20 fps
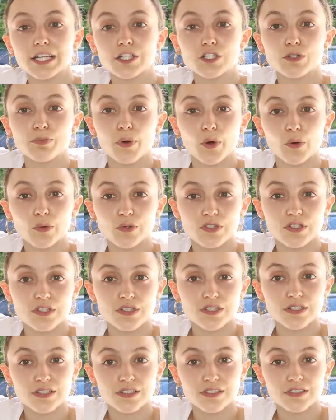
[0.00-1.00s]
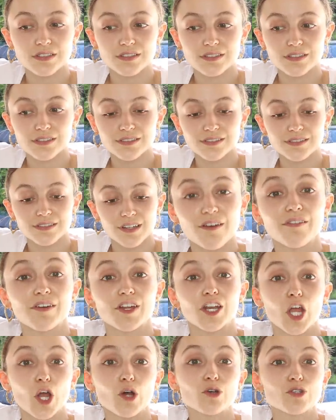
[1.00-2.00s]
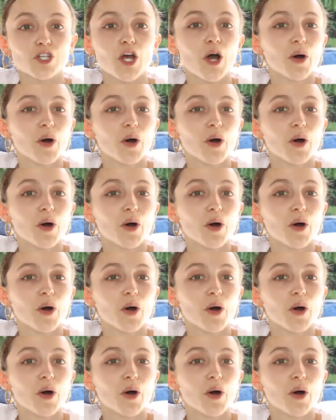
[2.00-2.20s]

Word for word: need to post a video, so.